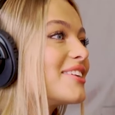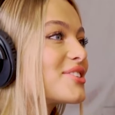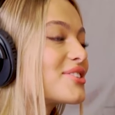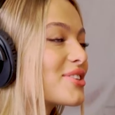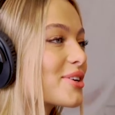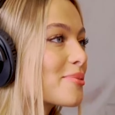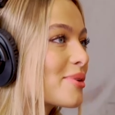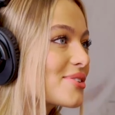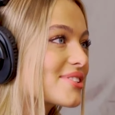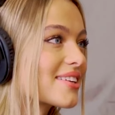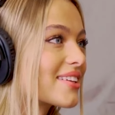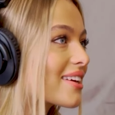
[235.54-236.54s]
I just started
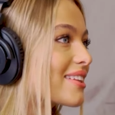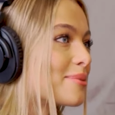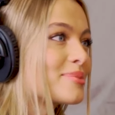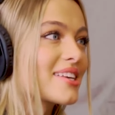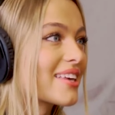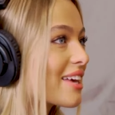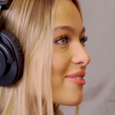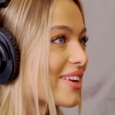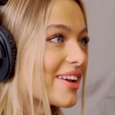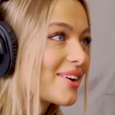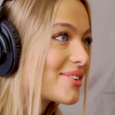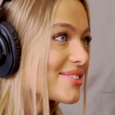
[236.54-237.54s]
posting like lip syncing
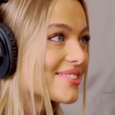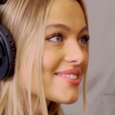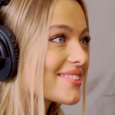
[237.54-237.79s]
videos.